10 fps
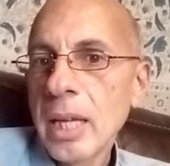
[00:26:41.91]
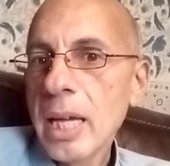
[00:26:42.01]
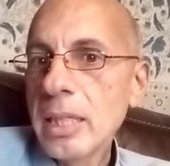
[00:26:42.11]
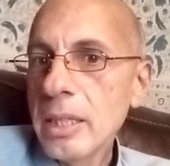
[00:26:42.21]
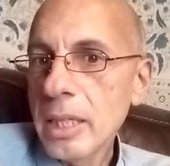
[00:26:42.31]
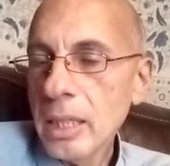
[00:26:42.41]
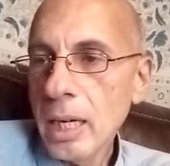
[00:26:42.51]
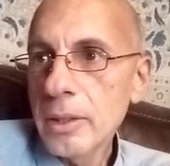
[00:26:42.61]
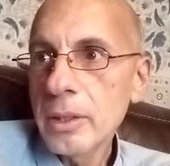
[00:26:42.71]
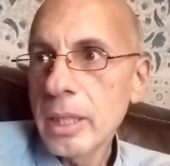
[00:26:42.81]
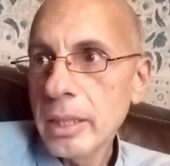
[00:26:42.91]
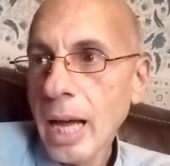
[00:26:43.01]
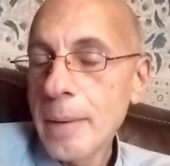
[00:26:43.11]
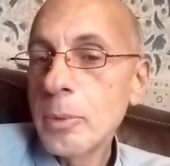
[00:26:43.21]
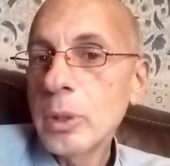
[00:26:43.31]
Anything other than the
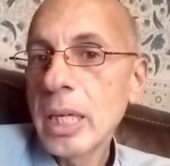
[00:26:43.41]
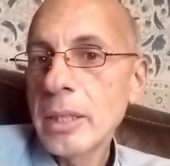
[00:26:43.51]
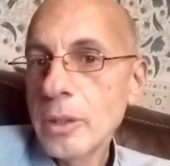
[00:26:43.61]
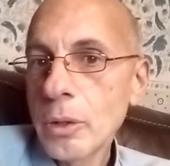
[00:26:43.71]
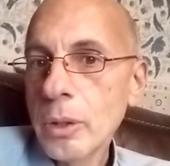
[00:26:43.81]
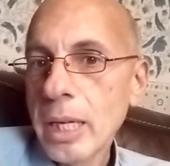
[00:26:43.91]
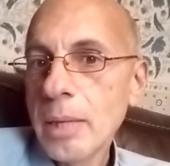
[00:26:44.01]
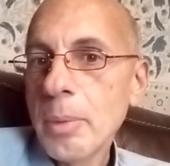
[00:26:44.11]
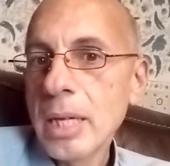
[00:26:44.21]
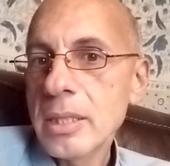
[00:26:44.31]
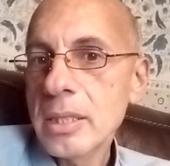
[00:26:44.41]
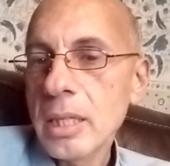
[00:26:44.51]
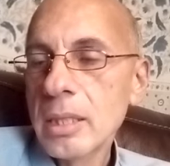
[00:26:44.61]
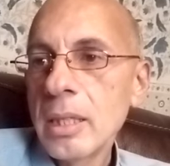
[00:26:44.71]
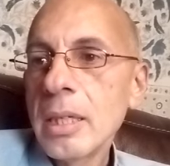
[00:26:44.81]
I'm okay, you're okay
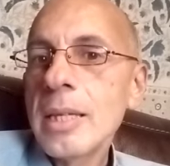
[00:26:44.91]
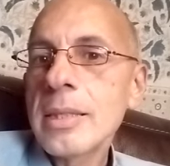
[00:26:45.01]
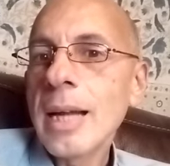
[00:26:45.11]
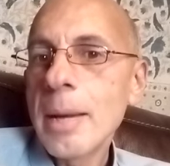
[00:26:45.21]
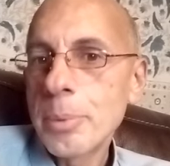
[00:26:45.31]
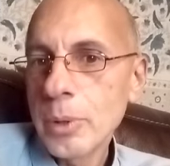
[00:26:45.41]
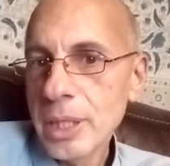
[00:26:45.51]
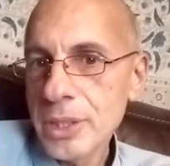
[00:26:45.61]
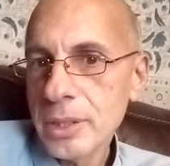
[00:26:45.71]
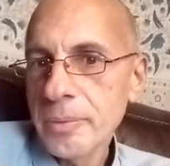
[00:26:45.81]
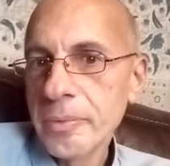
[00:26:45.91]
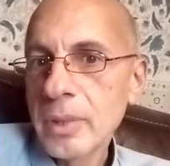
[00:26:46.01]
mindset is an aberration,